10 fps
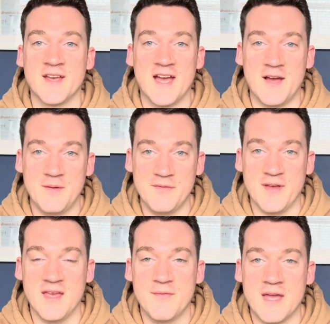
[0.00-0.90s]

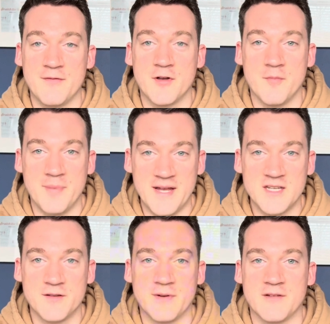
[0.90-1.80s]
However, if you have a
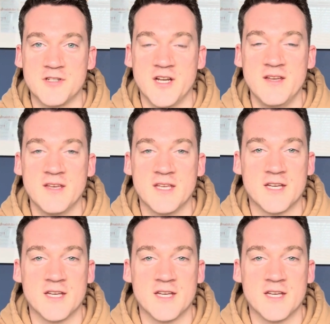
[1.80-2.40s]
companion voucher,